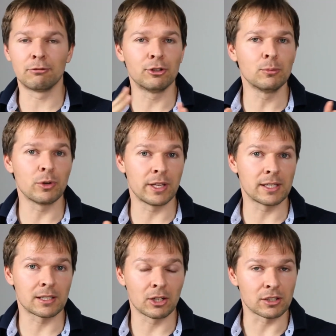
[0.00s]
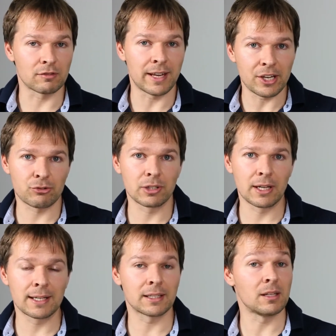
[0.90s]
a room where there's lots of natural
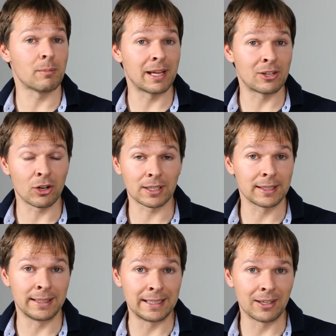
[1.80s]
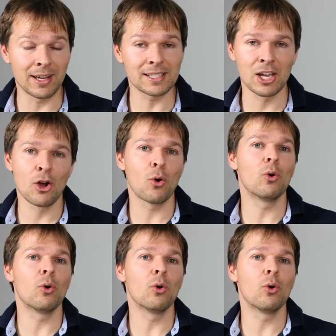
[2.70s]
light and you may not need lights,